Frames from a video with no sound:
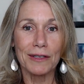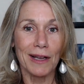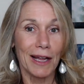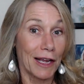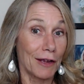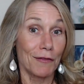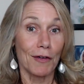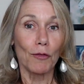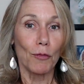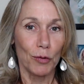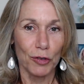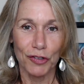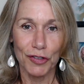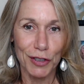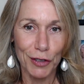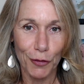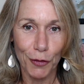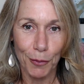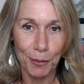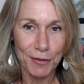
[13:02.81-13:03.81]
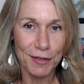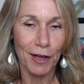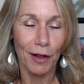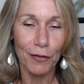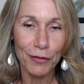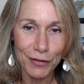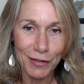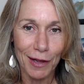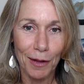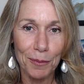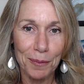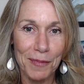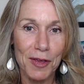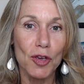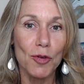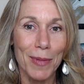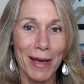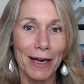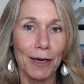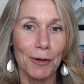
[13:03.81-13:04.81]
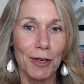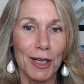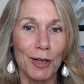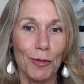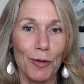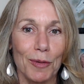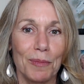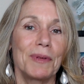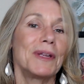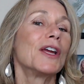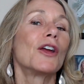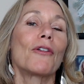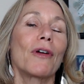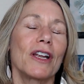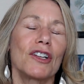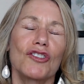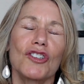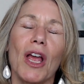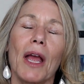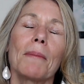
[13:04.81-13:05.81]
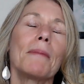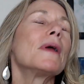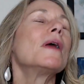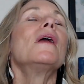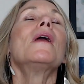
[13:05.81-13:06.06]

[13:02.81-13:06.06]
Like if everyone just healed themselves, humanity would be in great shape.